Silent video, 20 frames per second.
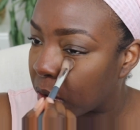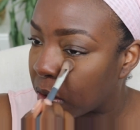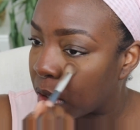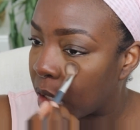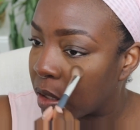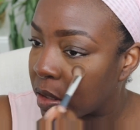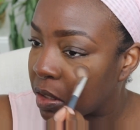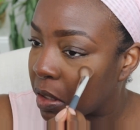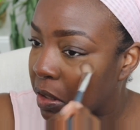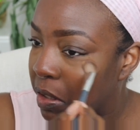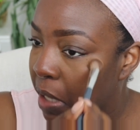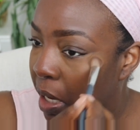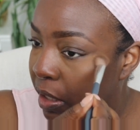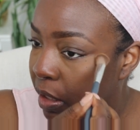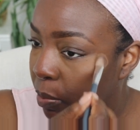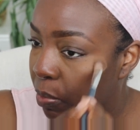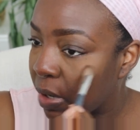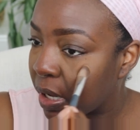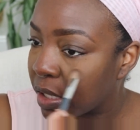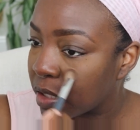that's just not
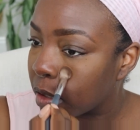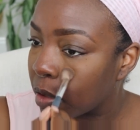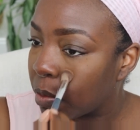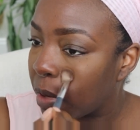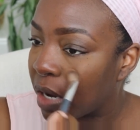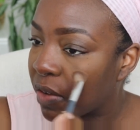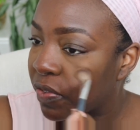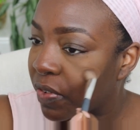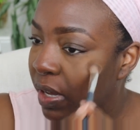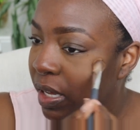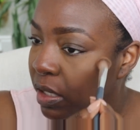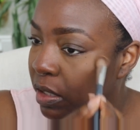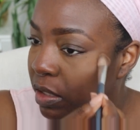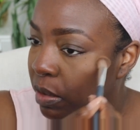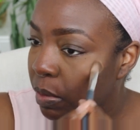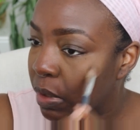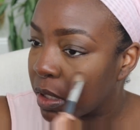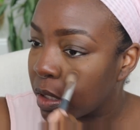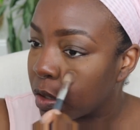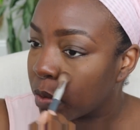the place on my face to
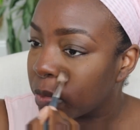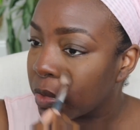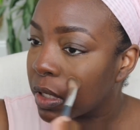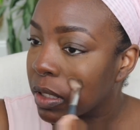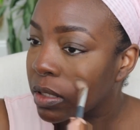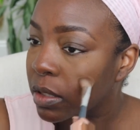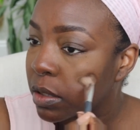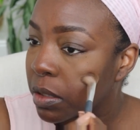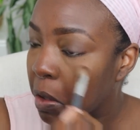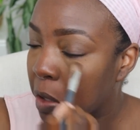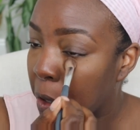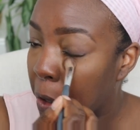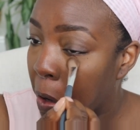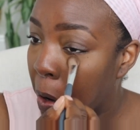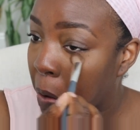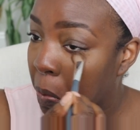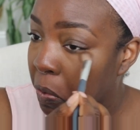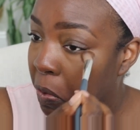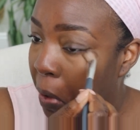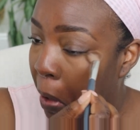be luminous, you know
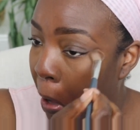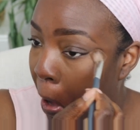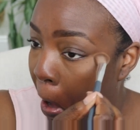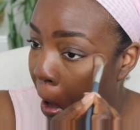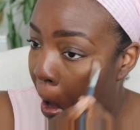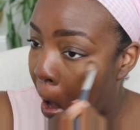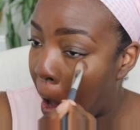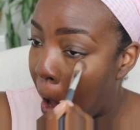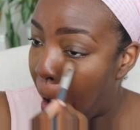what I'm saying?